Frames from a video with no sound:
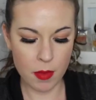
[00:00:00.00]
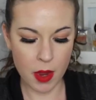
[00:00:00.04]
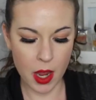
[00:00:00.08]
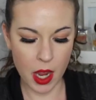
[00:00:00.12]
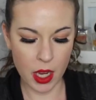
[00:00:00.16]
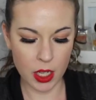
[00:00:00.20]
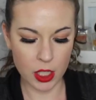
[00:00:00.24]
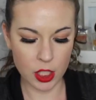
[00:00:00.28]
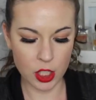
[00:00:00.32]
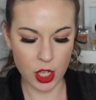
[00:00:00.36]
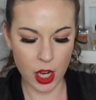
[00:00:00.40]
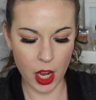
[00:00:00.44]

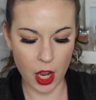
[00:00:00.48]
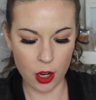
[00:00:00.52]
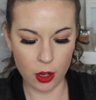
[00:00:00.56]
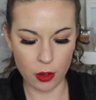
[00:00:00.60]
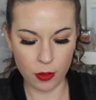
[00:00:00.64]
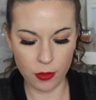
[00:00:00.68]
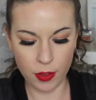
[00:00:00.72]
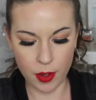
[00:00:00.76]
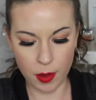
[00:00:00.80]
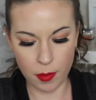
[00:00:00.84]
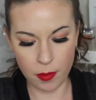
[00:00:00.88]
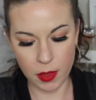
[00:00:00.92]
matte shadow
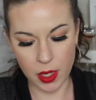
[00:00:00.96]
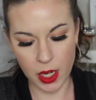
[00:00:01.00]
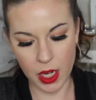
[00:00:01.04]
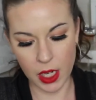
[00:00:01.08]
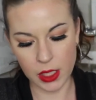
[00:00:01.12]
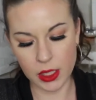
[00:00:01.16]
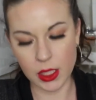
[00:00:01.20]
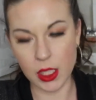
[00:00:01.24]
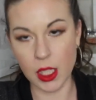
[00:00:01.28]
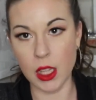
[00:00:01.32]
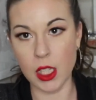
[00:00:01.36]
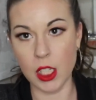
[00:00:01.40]
from
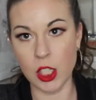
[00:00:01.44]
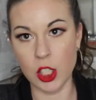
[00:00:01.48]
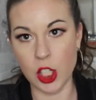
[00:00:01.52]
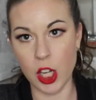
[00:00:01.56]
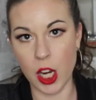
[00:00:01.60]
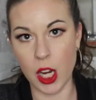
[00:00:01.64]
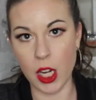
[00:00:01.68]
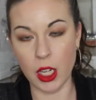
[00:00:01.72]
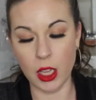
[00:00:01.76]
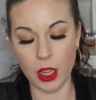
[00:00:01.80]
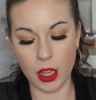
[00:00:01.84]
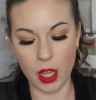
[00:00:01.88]
NYX in the
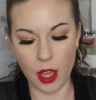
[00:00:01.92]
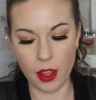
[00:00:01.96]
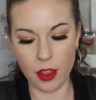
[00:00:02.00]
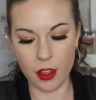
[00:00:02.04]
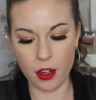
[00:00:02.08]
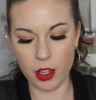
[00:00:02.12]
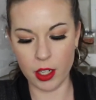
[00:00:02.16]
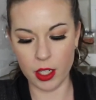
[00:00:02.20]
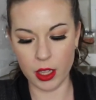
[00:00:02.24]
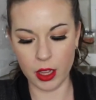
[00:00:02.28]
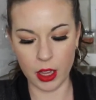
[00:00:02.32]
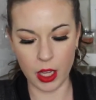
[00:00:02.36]
shade
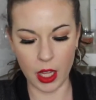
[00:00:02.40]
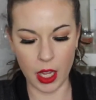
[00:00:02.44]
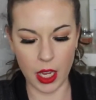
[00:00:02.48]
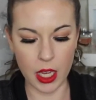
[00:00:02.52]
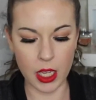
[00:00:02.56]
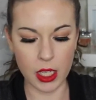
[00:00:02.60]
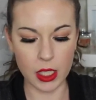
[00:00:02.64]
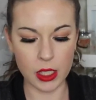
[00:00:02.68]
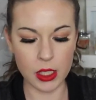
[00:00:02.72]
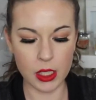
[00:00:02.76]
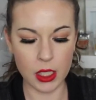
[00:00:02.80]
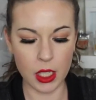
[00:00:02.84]
Leather and
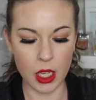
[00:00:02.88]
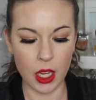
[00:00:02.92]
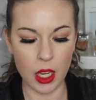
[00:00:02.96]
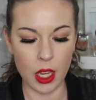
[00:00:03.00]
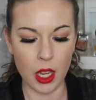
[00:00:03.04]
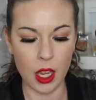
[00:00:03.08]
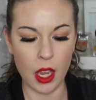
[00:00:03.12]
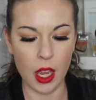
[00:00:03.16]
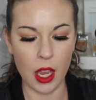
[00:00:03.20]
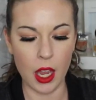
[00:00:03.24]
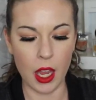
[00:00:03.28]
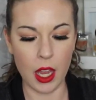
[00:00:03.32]
Lace,
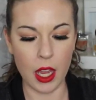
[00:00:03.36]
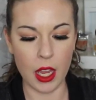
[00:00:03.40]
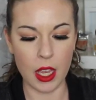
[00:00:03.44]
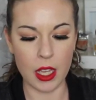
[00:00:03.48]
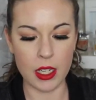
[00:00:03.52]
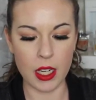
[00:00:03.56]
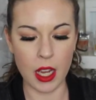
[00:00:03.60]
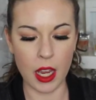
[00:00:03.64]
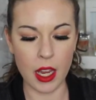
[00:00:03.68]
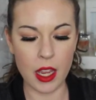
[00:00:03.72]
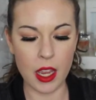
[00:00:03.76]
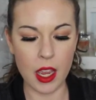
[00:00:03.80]

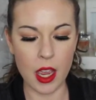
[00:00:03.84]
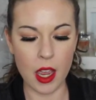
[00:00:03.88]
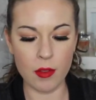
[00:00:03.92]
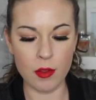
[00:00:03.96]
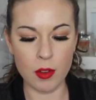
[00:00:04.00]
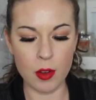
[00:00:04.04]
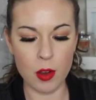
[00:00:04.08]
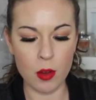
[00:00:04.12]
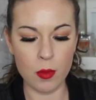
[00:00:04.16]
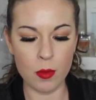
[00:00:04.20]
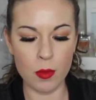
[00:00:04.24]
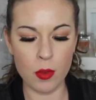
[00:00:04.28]
and I have
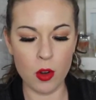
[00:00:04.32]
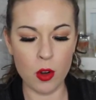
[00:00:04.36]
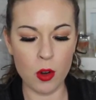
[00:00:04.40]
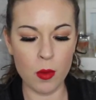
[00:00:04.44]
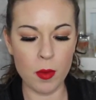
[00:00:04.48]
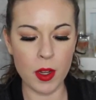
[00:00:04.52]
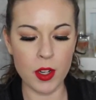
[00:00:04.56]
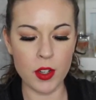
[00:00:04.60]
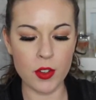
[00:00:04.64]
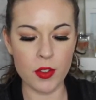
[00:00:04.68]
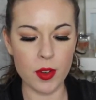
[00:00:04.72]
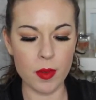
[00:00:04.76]
a whole
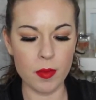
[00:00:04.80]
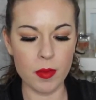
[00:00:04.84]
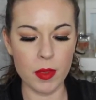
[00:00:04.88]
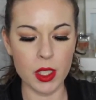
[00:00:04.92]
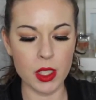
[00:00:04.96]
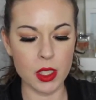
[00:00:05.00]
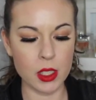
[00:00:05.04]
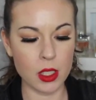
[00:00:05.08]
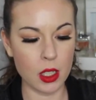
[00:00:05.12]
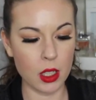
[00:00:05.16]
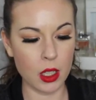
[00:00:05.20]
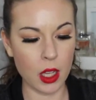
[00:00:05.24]
bunch from
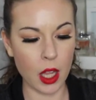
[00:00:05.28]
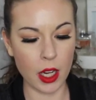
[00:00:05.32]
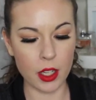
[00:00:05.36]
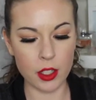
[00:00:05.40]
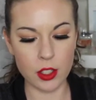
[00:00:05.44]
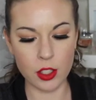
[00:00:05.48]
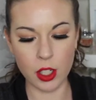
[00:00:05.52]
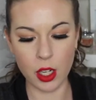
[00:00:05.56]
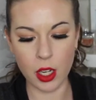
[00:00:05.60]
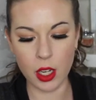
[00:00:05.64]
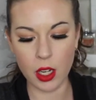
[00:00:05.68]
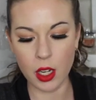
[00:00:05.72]
this
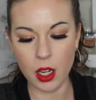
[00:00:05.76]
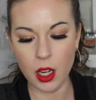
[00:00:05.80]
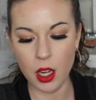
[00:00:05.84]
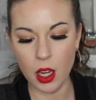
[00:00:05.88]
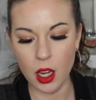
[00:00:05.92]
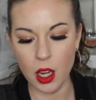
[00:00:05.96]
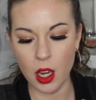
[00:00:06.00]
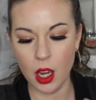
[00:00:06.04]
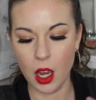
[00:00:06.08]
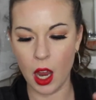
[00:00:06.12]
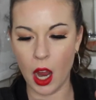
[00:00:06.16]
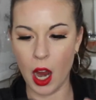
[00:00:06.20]
collection.
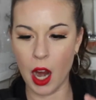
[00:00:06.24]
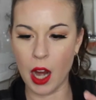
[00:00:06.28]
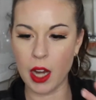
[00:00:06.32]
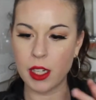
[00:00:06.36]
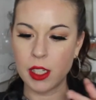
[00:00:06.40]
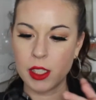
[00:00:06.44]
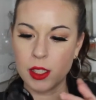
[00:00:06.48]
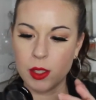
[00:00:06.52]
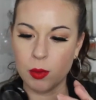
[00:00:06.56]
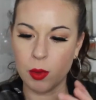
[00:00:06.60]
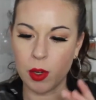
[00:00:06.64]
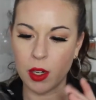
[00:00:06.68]
I
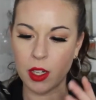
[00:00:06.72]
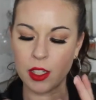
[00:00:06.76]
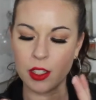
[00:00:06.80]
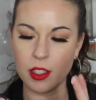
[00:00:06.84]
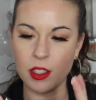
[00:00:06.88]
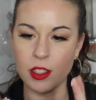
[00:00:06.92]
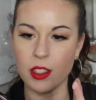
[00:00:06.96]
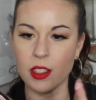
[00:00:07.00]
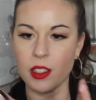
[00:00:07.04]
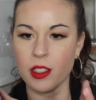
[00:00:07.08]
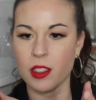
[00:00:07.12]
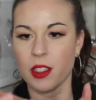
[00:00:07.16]
just wanted
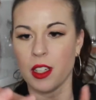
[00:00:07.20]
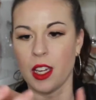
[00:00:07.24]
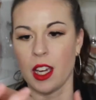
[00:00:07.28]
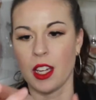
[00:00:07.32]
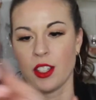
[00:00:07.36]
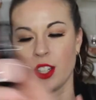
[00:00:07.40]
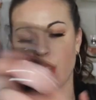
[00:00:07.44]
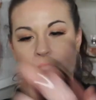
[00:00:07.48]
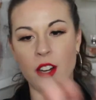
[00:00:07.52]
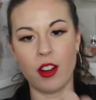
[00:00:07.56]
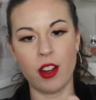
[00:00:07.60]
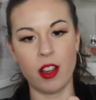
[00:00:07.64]
to,
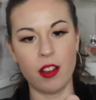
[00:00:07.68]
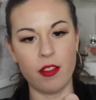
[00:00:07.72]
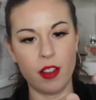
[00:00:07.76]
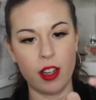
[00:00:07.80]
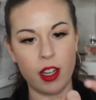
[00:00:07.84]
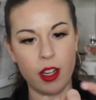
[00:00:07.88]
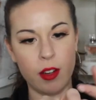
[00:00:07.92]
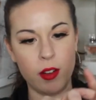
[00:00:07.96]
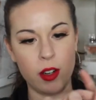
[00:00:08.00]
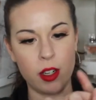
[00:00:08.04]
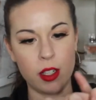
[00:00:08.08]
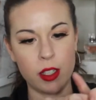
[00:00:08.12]
gosh, I don't have
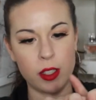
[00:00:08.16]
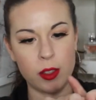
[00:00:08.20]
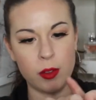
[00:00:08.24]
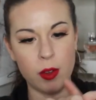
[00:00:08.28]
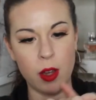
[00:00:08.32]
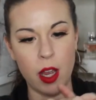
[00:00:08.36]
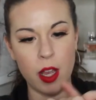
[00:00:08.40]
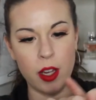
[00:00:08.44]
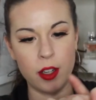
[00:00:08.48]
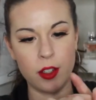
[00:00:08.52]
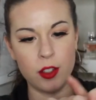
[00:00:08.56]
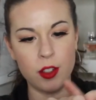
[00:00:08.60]
anywhere to
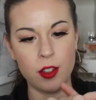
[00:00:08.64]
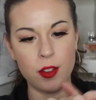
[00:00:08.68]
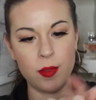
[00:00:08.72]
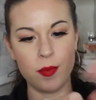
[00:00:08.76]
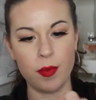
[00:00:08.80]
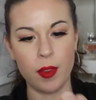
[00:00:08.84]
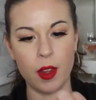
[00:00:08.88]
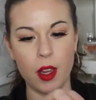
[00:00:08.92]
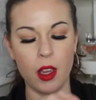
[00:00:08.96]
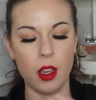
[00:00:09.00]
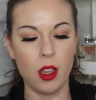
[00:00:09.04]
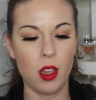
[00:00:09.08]
swatch.
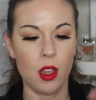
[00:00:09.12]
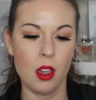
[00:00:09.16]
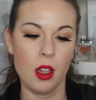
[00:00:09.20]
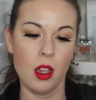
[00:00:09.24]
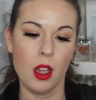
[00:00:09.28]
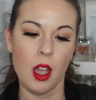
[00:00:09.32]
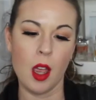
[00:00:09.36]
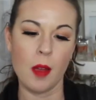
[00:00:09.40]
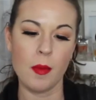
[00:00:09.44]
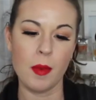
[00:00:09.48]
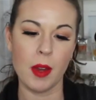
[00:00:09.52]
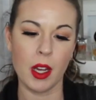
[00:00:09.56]

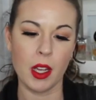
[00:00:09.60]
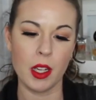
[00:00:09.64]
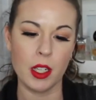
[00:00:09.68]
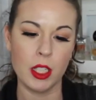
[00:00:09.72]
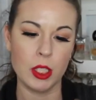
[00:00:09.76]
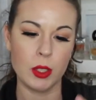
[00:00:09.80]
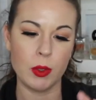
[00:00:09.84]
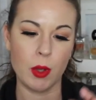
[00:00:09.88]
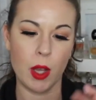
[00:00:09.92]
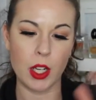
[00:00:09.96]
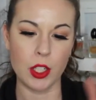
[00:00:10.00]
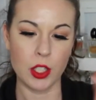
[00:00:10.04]
I'm not going
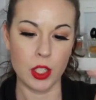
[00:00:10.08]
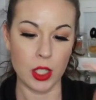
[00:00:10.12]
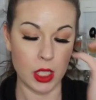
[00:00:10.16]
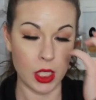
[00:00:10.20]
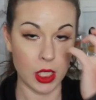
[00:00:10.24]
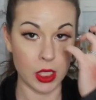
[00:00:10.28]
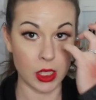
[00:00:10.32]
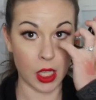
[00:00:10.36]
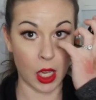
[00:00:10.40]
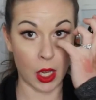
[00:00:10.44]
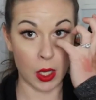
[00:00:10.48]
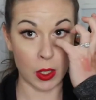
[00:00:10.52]
to swatch
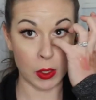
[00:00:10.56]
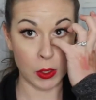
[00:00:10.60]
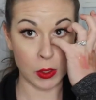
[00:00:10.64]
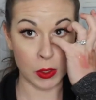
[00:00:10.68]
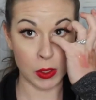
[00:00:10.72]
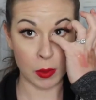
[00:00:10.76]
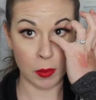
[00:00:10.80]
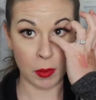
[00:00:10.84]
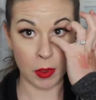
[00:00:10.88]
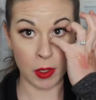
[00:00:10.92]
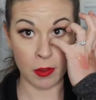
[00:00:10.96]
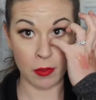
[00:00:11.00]
these. I'll
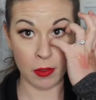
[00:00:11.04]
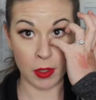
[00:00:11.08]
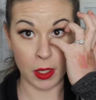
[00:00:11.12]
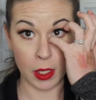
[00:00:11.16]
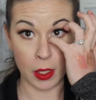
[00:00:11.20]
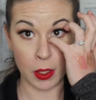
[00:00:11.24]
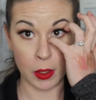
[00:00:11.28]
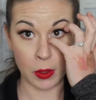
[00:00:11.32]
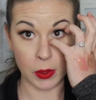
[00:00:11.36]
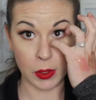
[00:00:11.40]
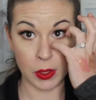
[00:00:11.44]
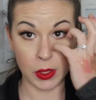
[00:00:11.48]
use them in a
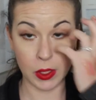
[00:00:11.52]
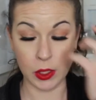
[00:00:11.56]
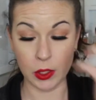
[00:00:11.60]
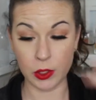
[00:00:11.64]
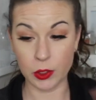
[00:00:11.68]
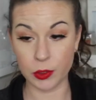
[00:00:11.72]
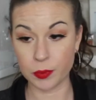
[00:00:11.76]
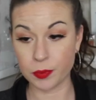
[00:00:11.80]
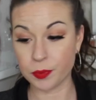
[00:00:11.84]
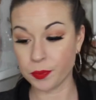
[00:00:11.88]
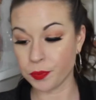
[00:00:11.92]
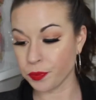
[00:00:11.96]
video
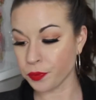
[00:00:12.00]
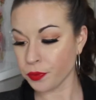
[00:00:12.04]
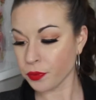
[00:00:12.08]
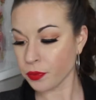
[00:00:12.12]
soon.